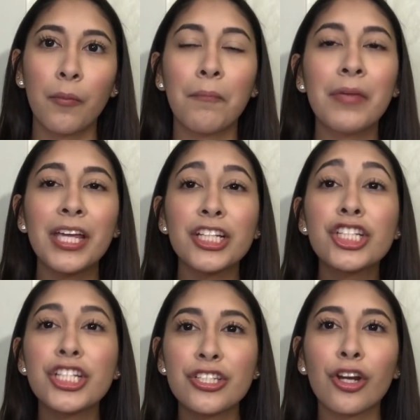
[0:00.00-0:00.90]
me and
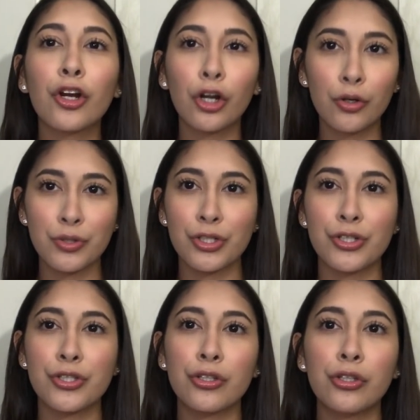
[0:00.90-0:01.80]
Cheese are
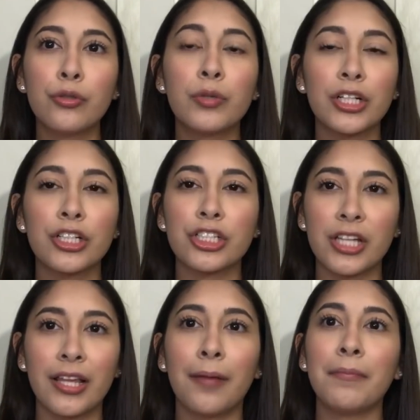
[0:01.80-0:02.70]
closer, so you would
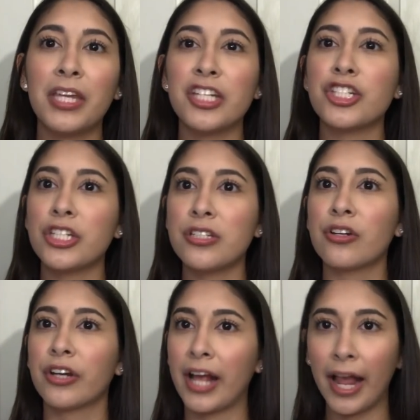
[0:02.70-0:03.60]
understand that me and Cheese
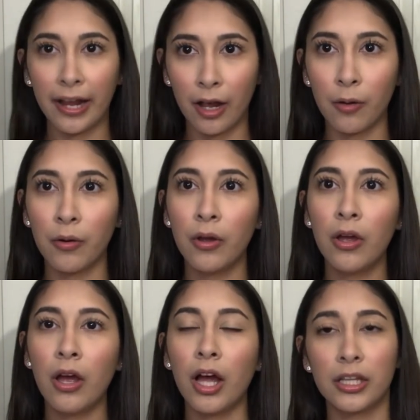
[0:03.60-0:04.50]
are gonna hang out
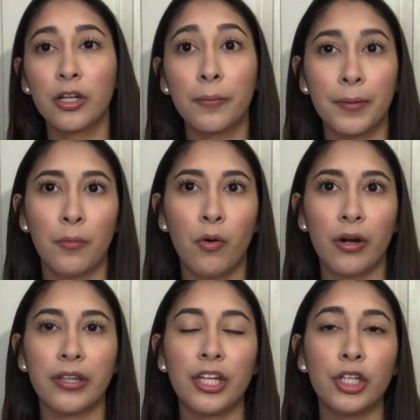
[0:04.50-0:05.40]
a little bit
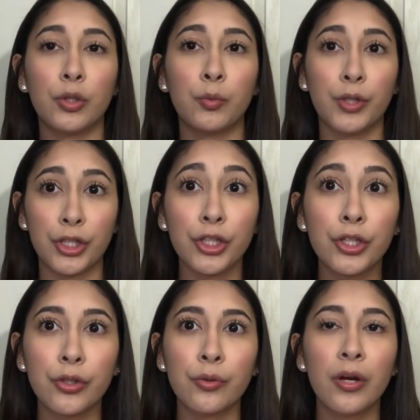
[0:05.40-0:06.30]
more than with
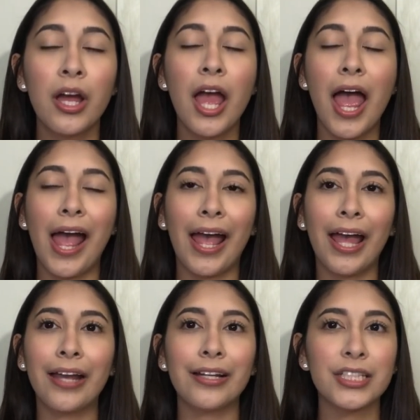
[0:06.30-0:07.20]
you,
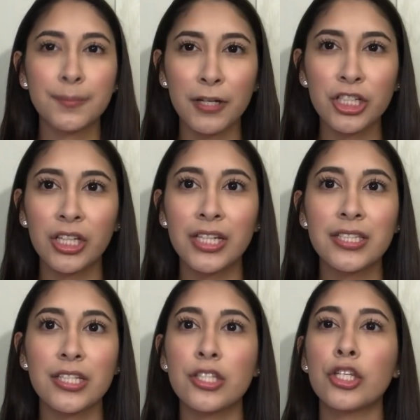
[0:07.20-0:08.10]
and especially
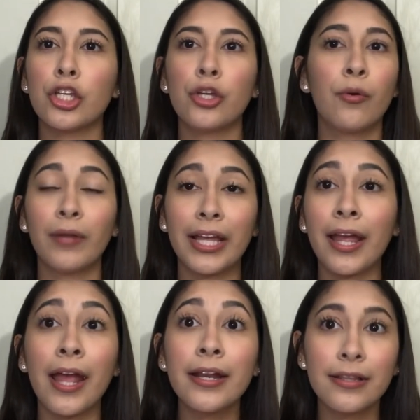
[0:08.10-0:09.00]
since you don't
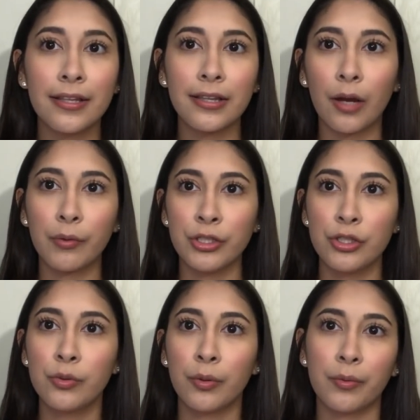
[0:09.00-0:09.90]
like anything that we
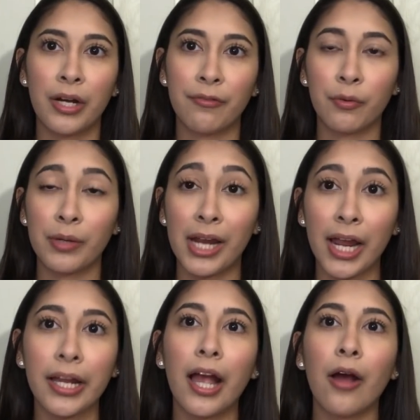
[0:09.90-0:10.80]
do whenever we
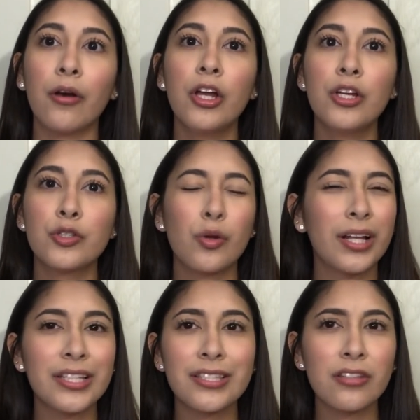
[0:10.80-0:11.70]
hang out, so
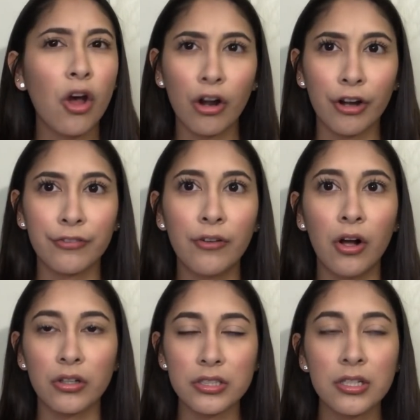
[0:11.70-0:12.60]
that's not our
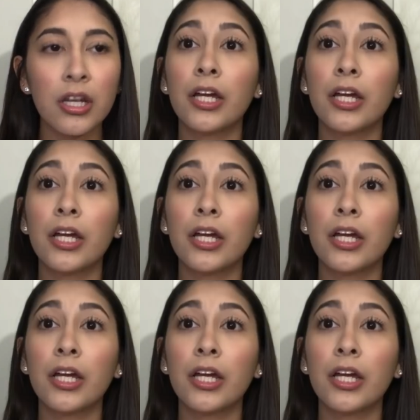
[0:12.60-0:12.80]
fault.